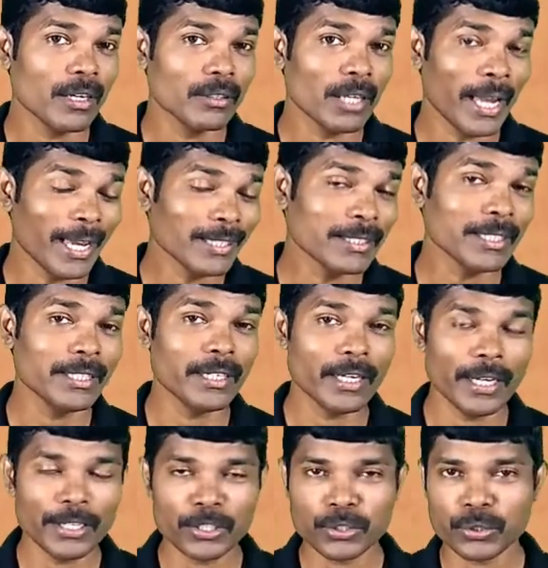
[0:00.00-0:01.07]
acid
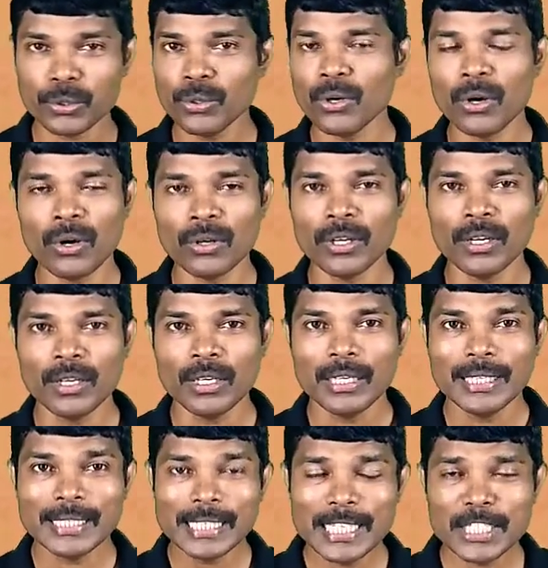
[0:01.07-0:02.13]
and so on.
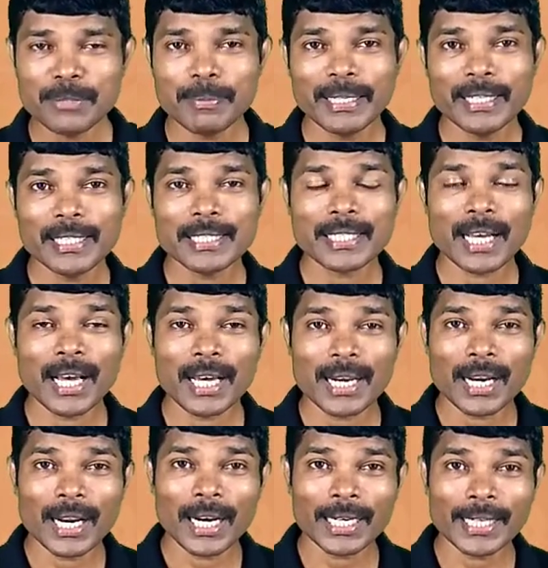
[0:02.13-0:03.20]
These metals are